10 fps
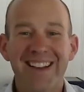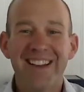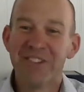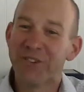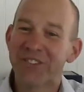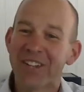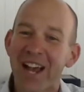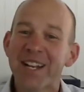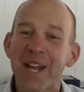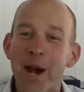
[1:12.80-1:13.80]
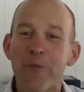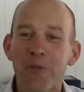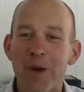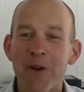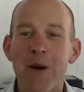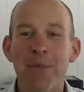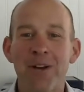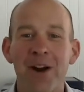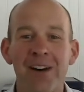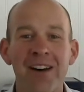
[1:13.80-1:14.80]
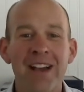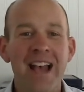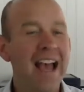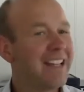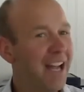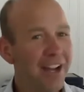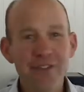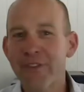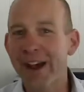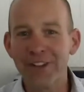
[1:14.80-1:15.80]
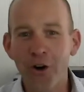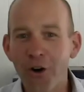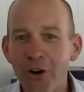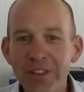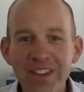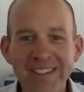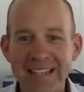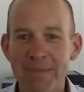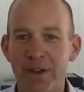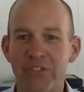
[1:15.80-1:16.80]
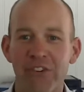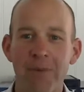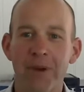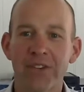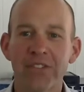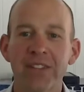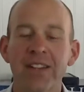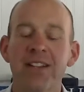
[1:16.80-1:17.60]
You signed up for my webinar, and now you've gotten all these emails from us,